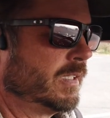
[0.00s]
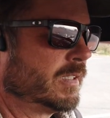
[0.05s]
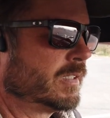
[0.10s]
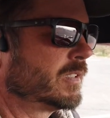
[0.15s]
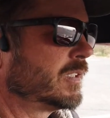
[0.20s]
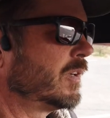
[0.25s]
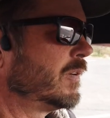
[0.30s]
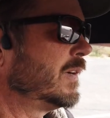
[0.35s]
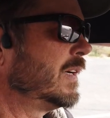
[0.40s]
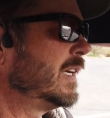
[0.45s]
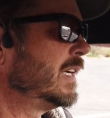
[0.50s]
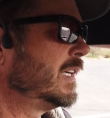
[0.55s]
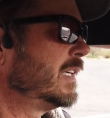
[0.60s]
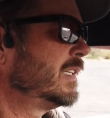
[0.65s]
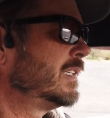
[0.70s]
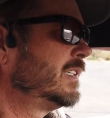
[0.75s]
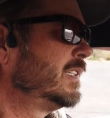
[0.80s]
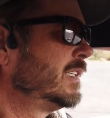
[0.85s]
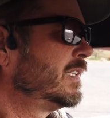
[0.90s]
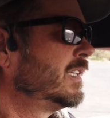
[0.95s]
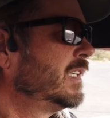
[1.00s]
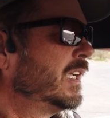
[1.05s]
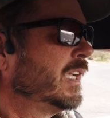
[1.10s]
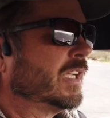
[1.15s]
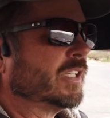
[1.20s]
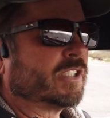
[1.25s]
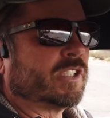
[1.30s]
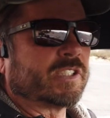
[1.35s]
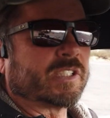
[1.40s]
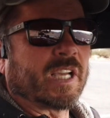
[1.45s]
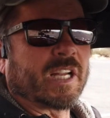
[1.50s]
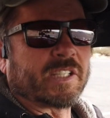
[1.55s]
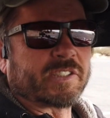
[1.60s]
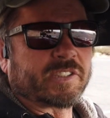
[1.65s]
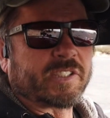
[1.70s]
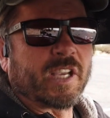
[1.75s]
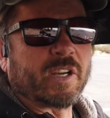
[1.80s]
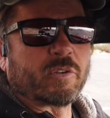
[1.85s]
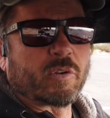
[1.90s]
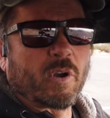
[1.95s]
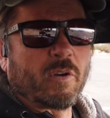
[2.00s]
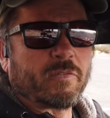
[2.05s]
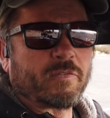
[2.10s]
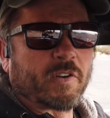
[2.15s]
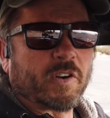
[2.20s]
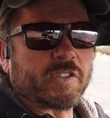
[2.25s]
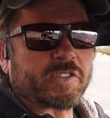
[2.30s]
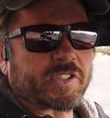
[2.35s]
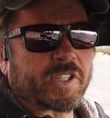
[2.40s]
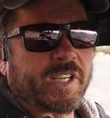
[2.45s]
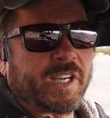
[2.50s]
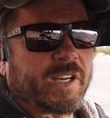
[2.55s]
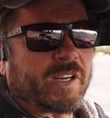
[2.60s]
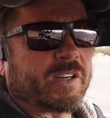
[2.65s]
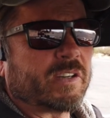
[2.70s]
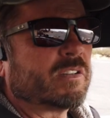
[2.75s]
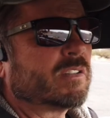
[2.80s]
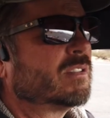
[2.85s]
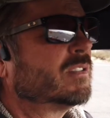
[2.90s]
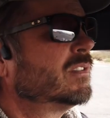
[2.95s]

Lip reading: So she's got a synchro first gear.